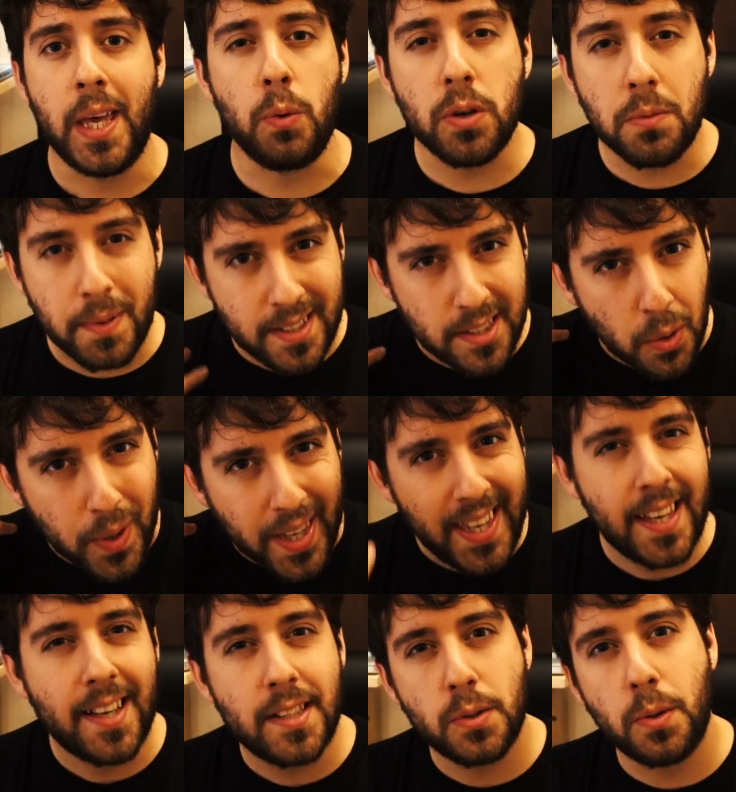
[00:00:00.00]
He wouldn't be so
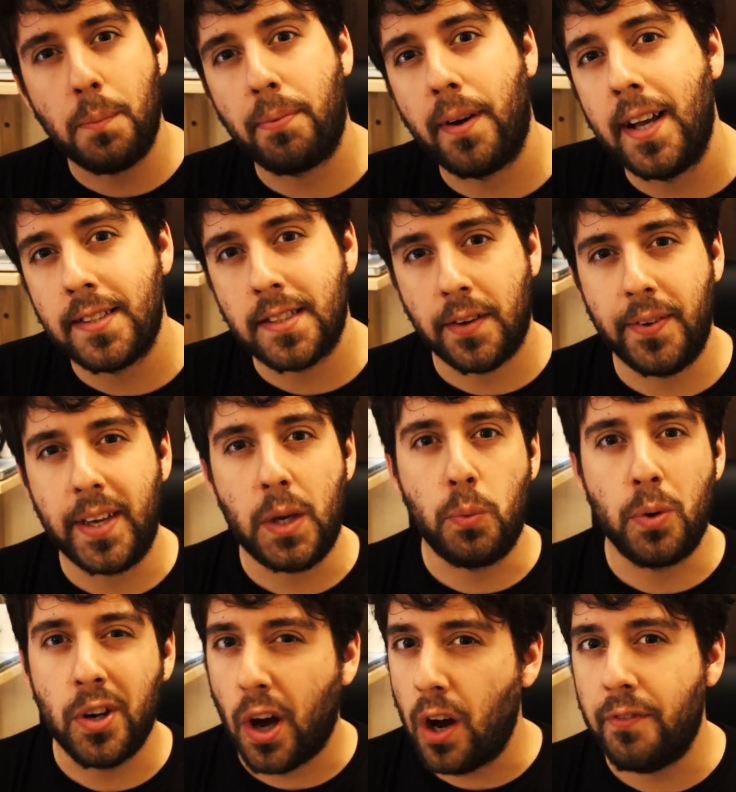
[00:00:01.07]
eager to impress. I think he
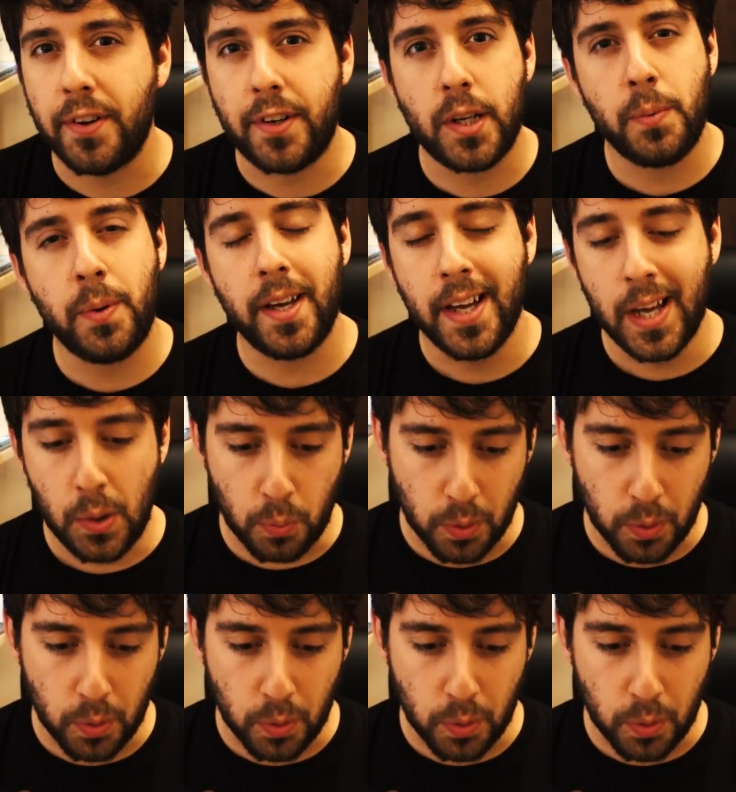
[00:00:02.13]
wouldn't overdo it.